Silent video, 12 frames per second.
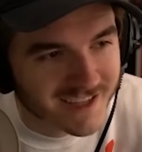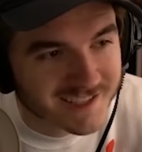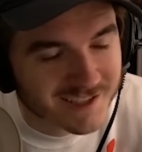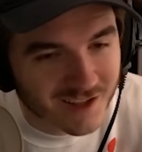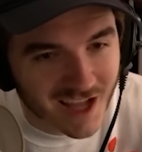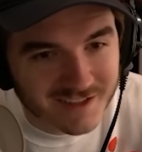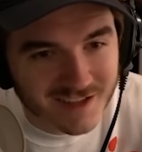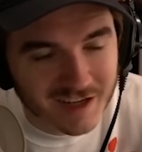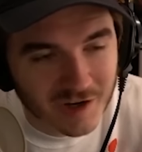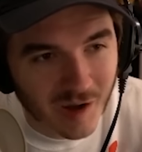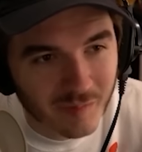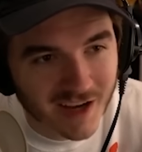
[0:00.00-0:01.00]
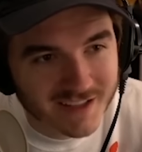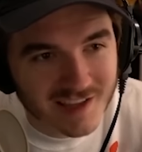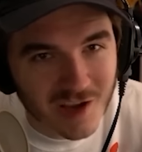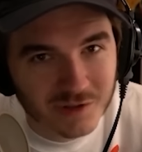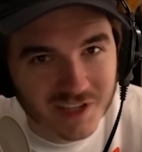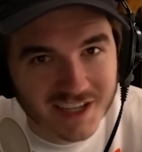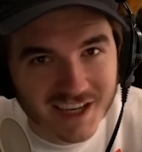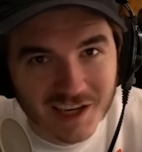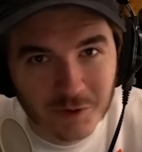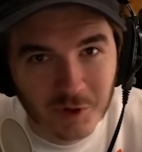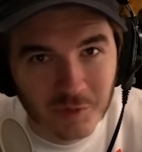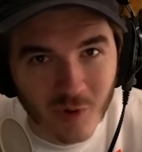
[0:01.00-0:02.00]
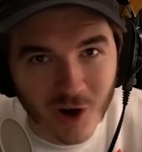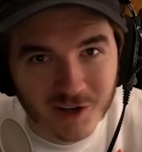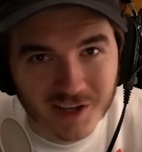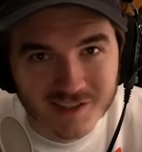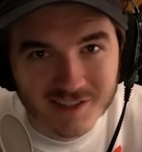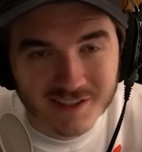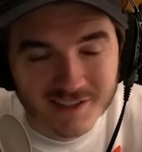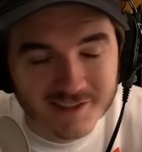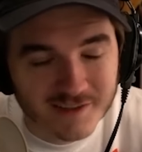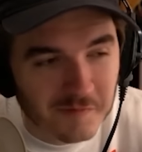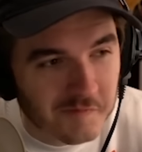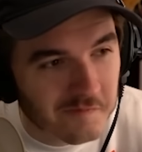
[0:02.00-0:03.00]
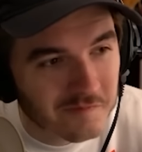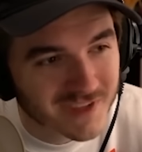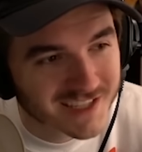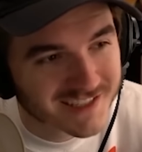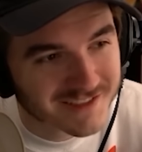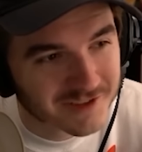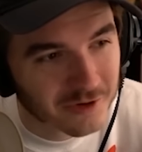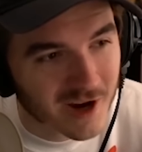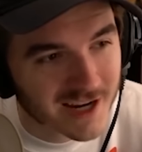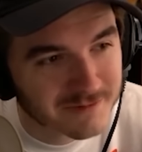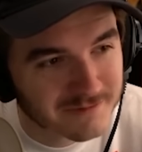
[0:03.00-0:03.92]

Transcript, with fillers: it's glad to know I'm not the only kid with Parkinson's. This is great.